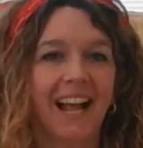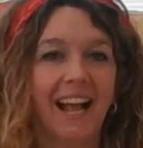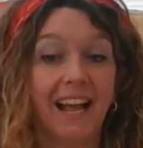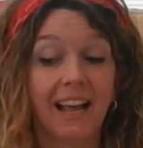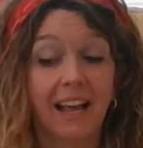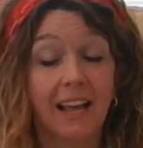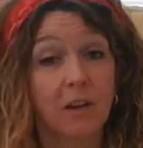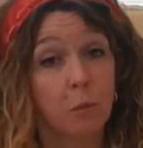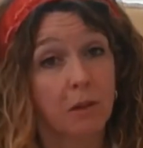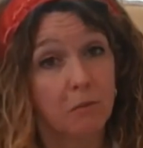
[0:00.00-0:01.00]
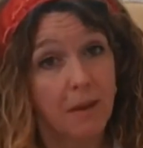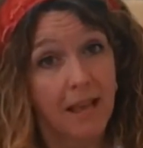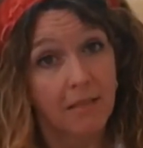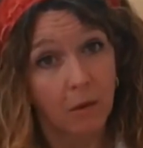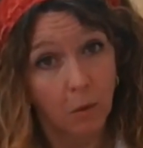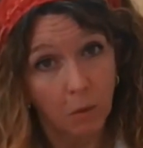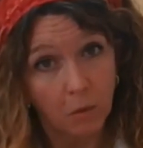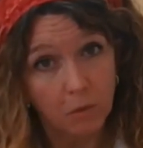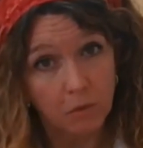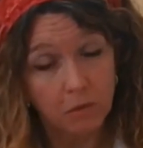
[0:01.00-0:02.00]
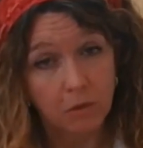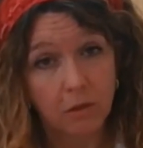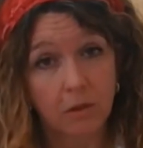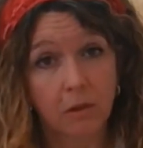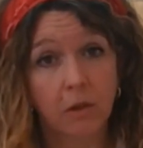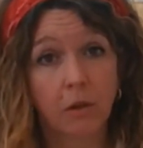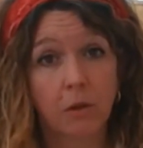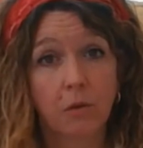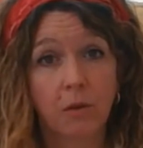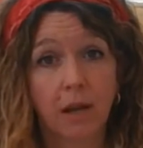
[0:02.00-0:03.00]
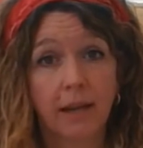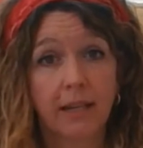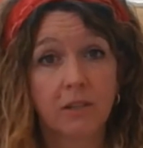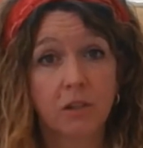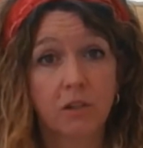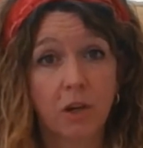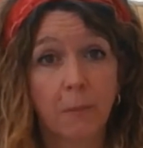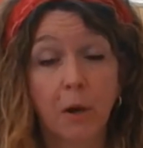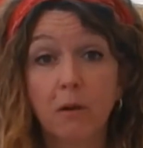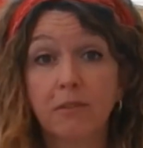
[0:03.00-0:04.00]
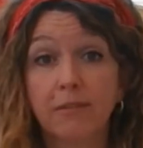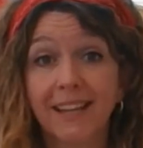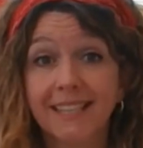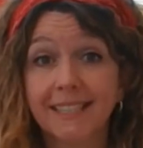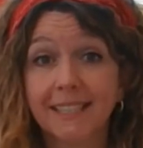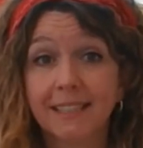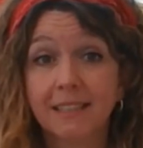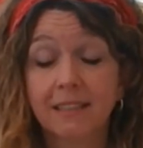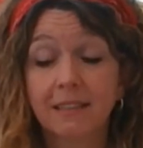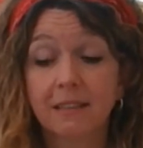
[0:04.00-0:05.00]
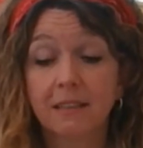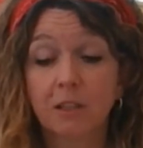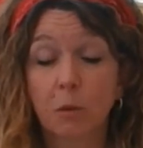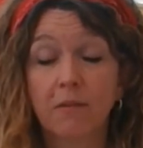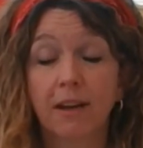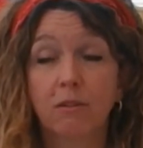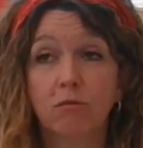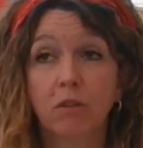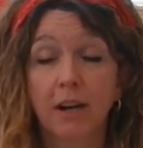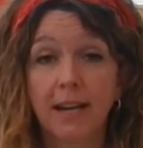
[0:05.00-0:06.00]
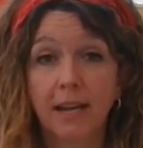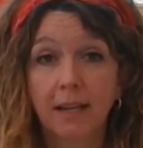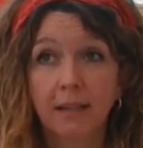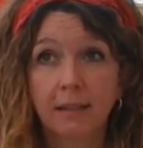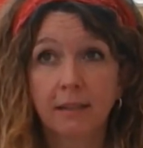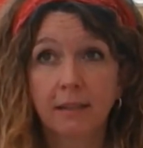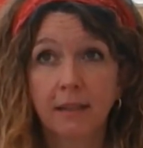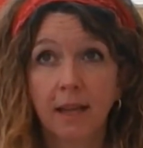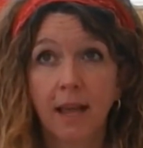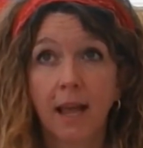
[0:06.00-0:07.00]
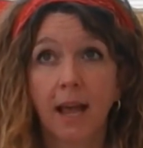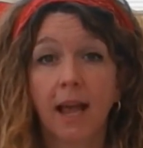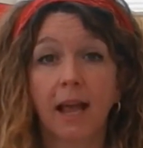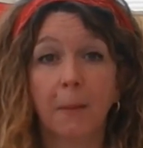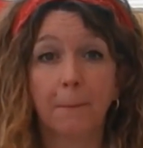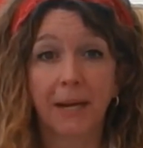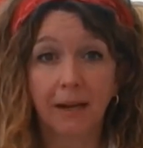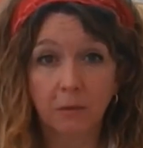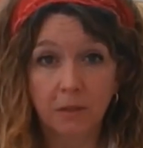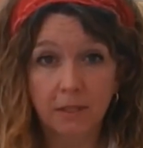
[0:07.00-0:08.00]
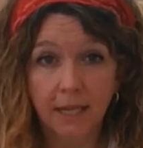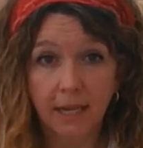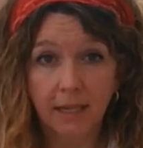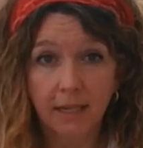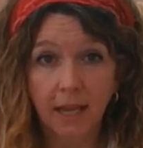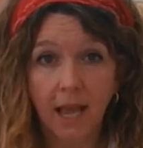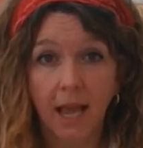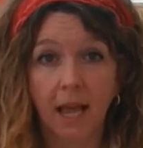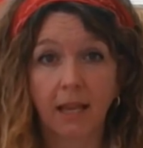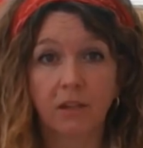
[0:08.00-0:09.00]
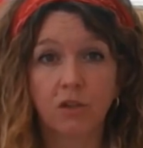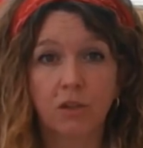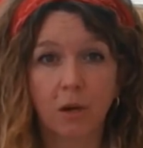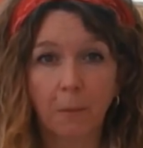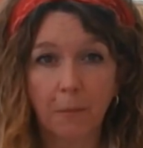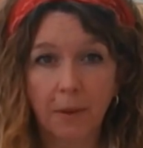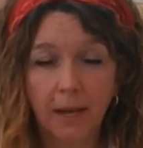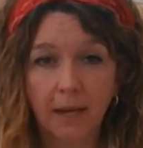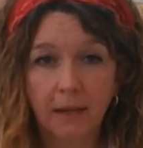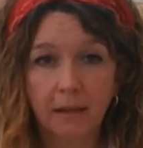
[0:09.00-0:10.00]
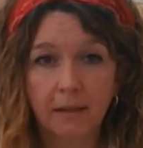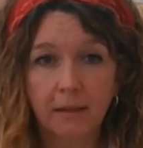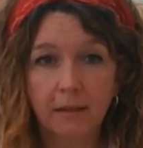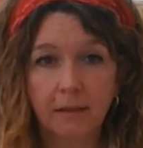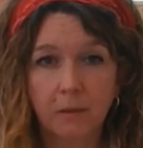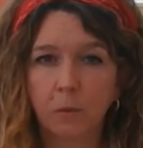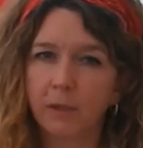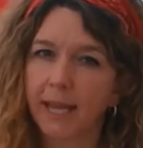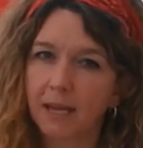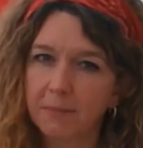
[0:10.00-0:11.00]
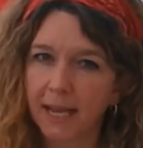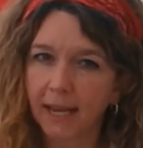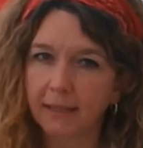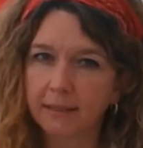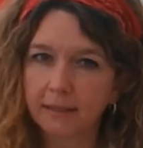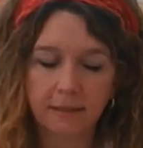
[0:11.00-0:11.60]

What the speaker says: And we've met the horse who like to jump over fences. So we've had running and bouncing and jumping. Okay, next.